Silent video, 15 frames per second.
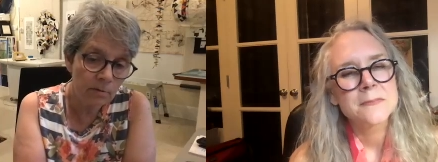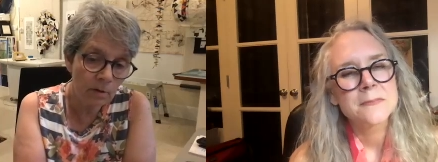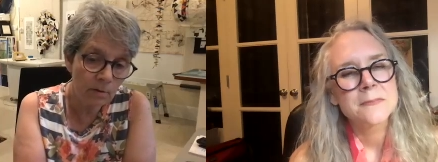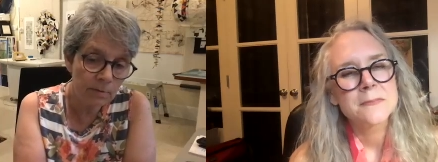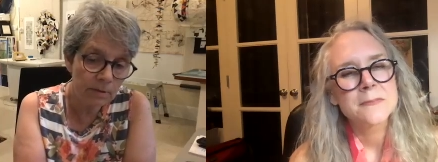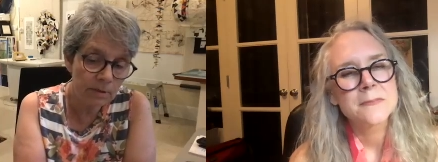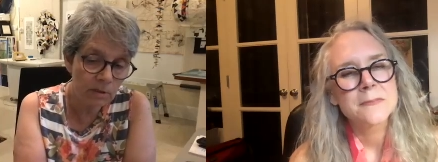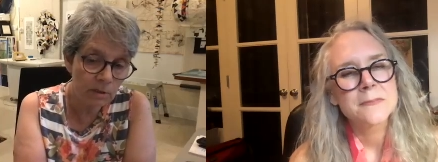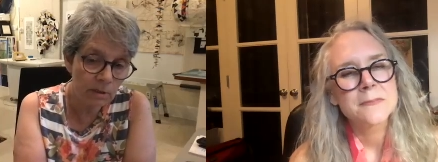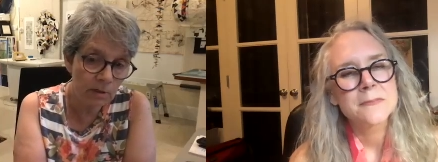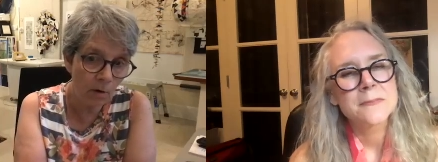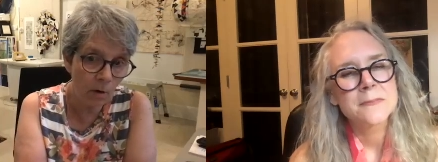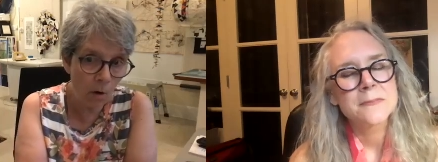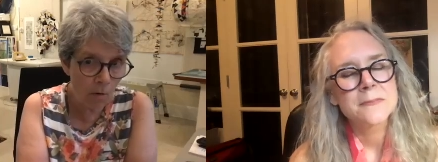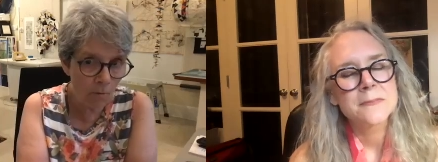Speaker 1: I'm
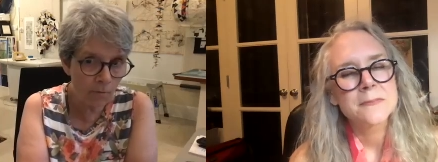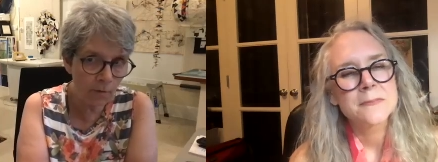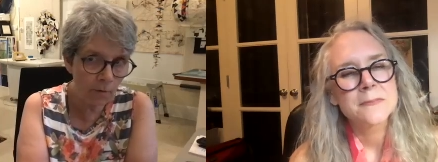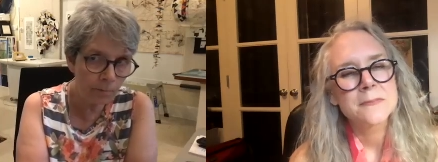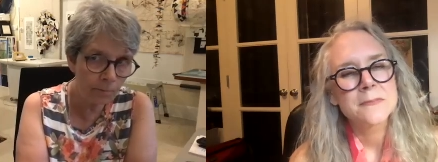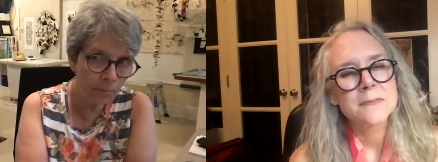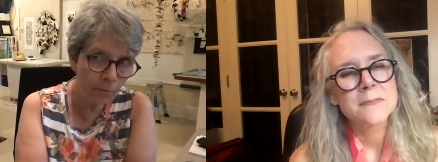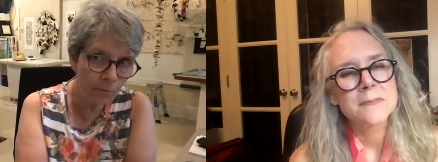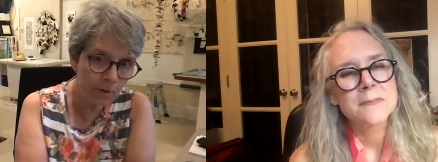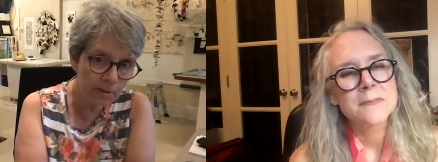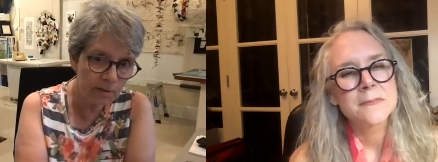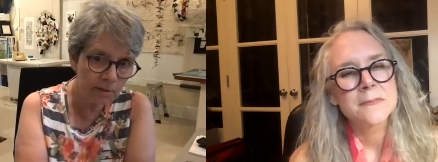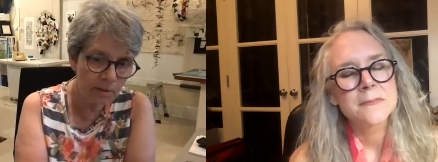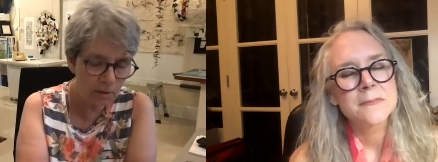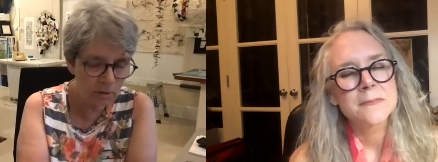stitching over
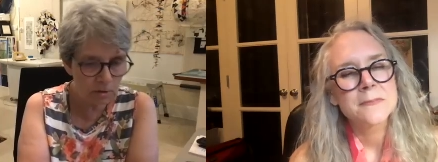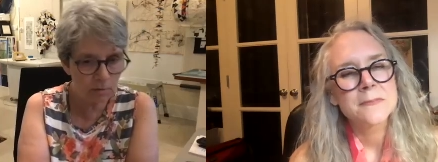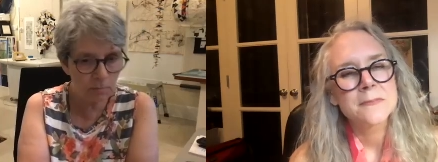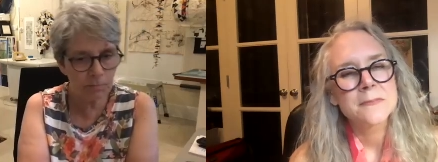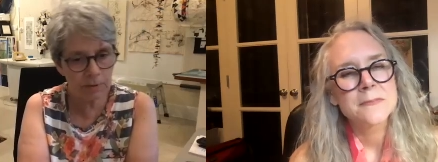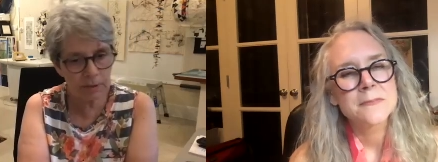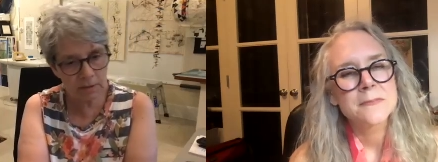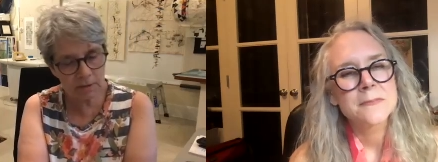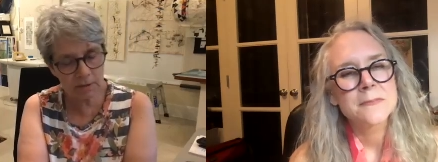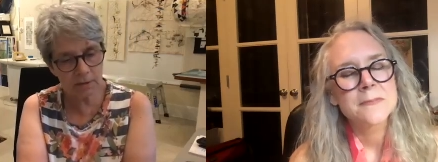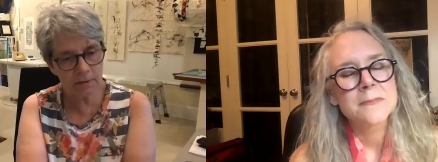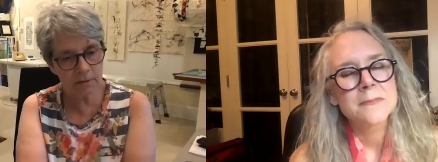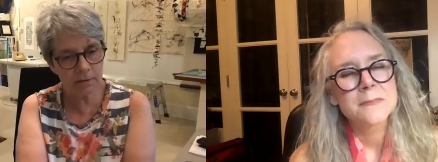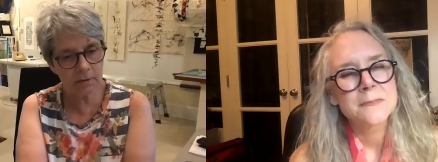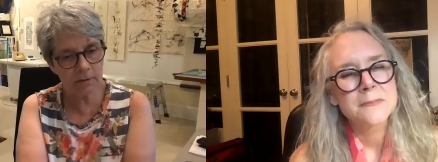pre-stitched
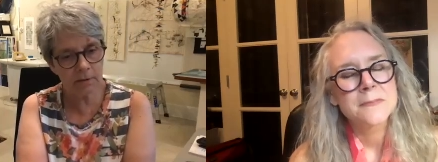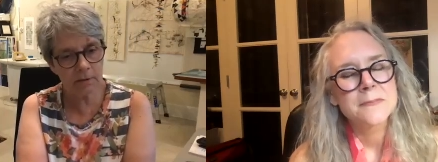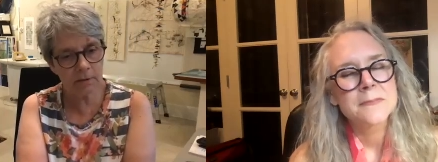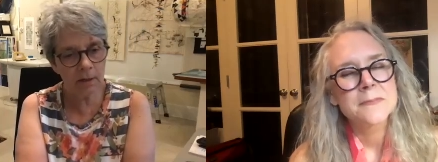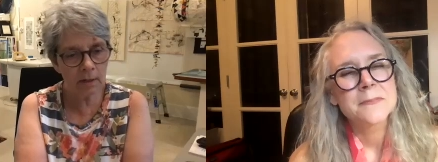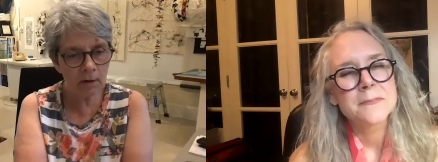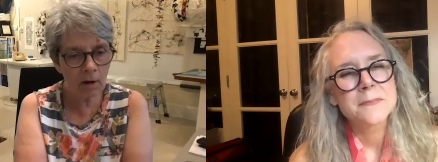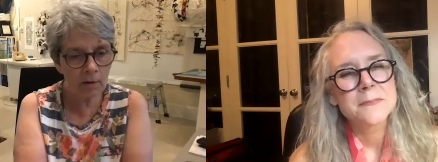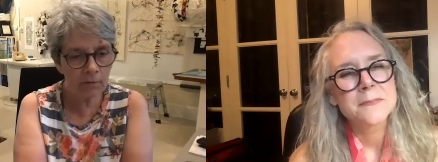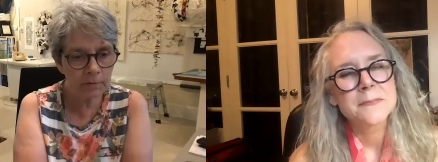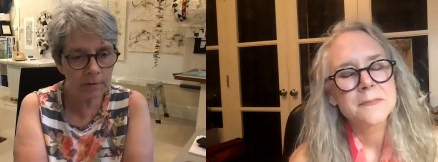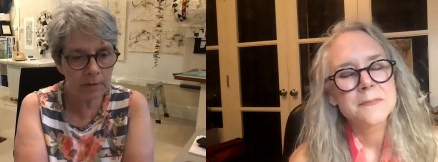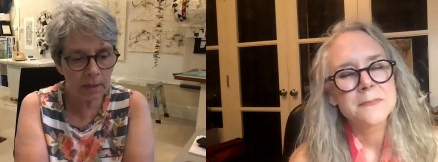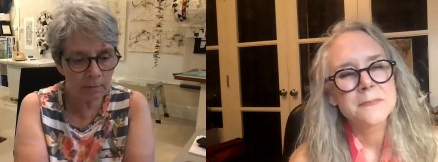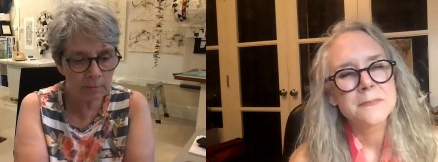pieces. And
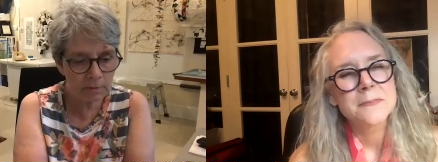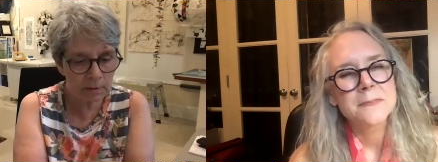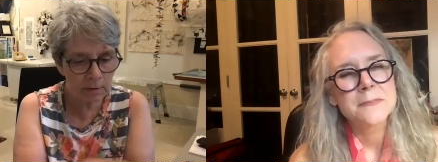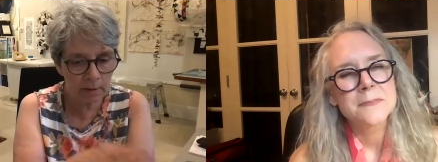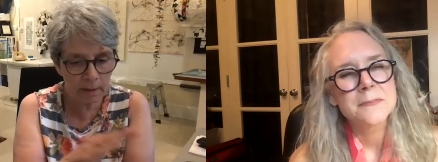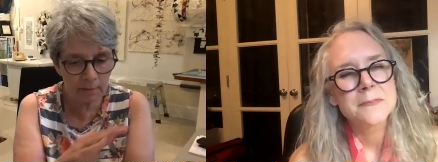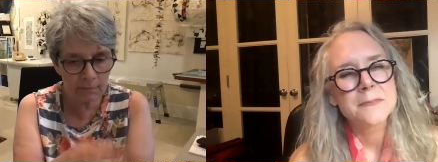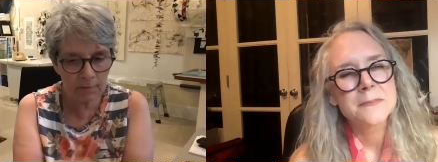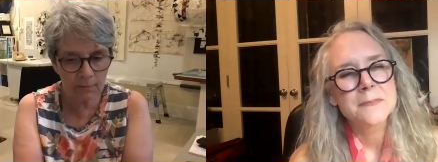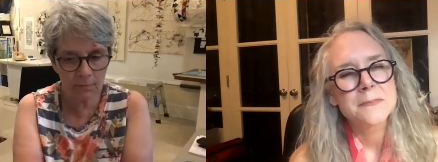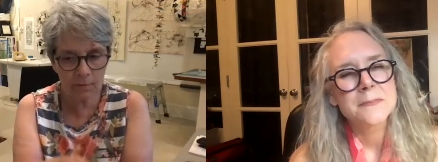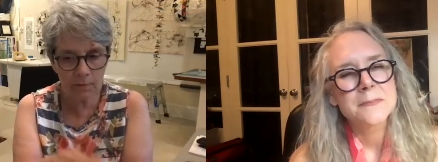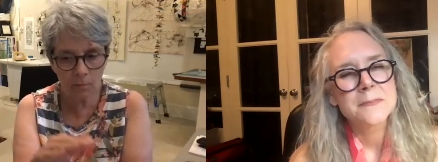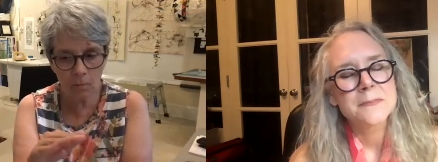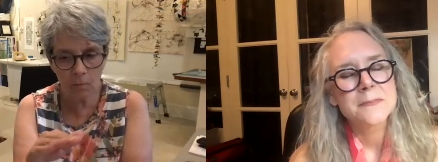oftentimes they'll have
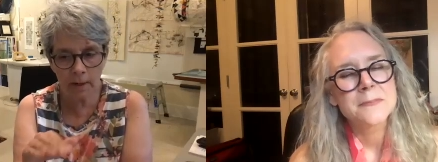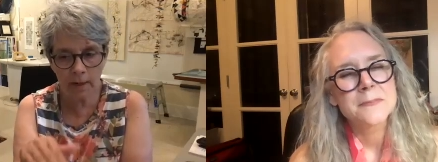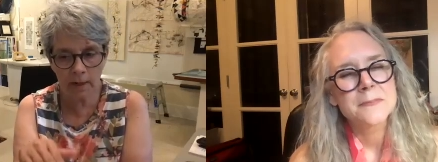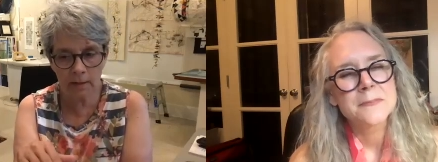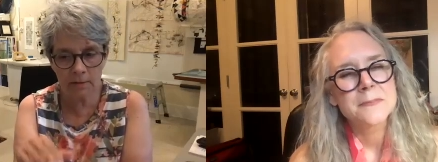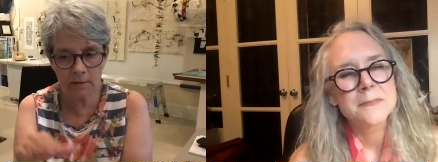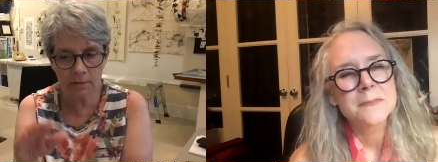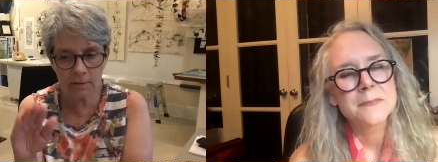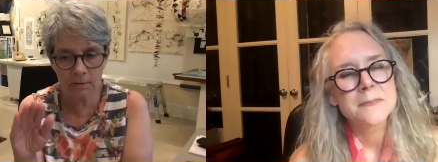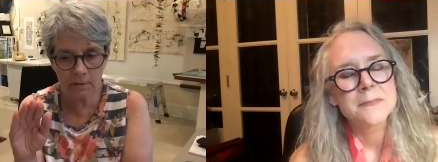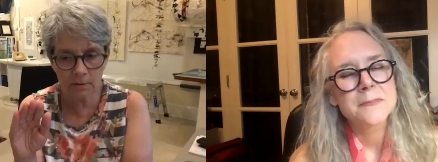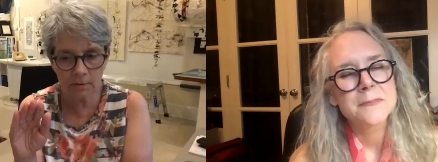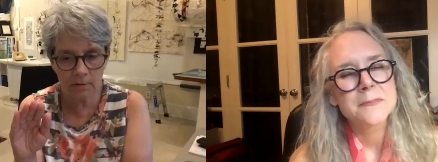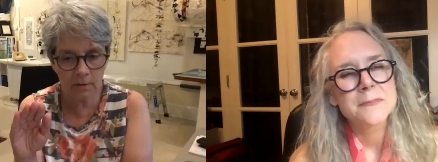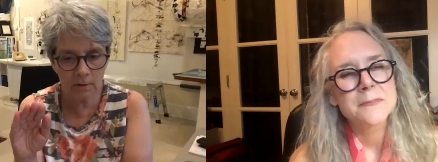different weights,
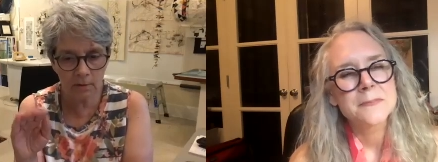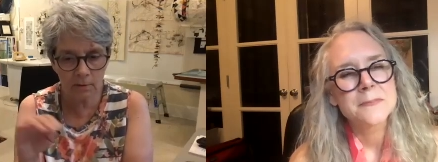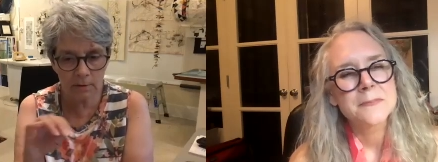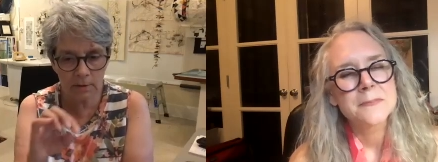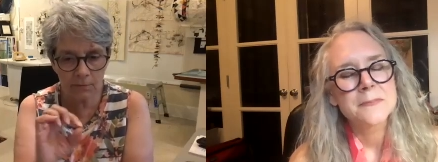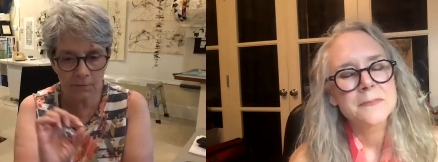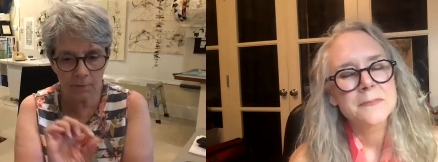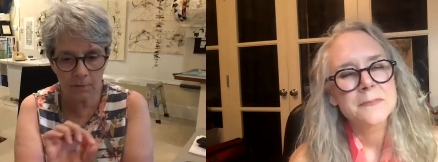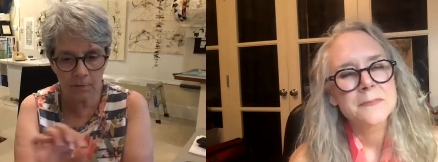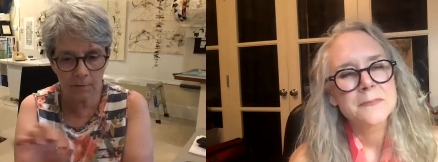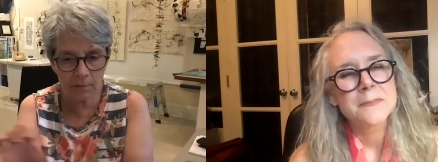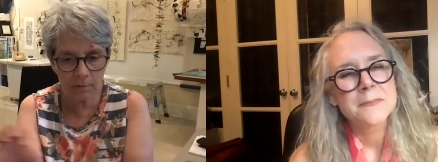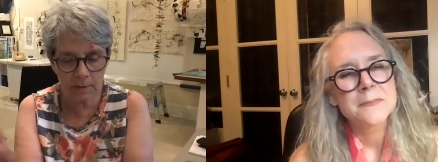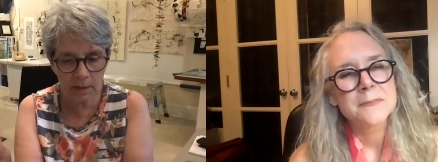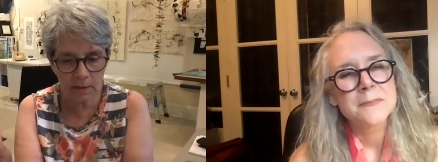you know, or different
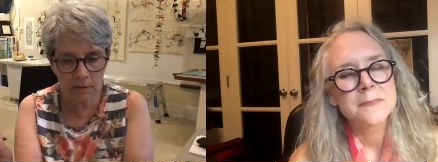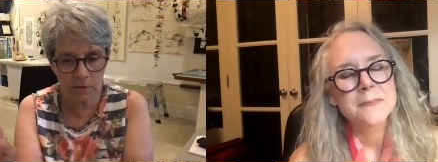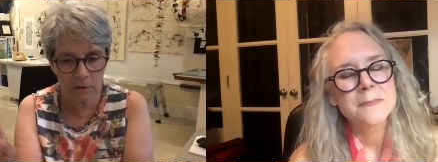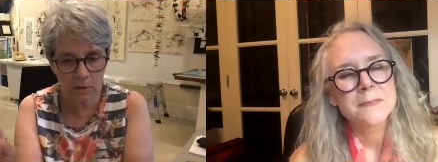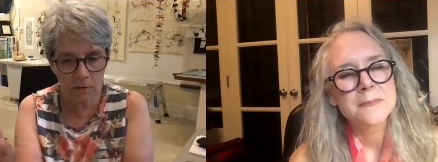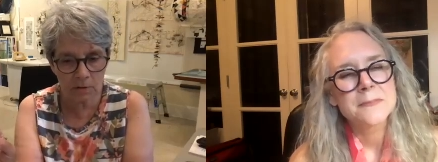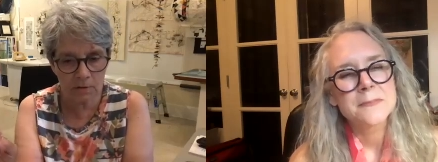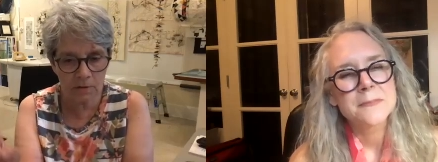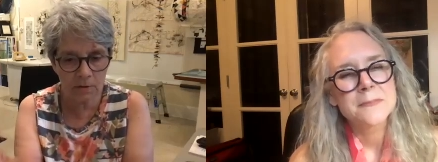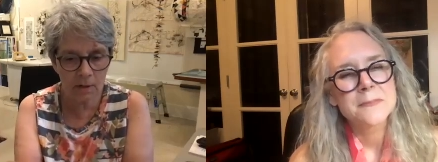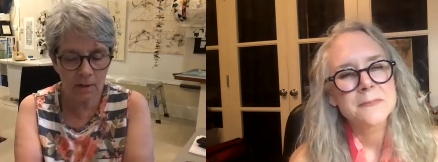textures.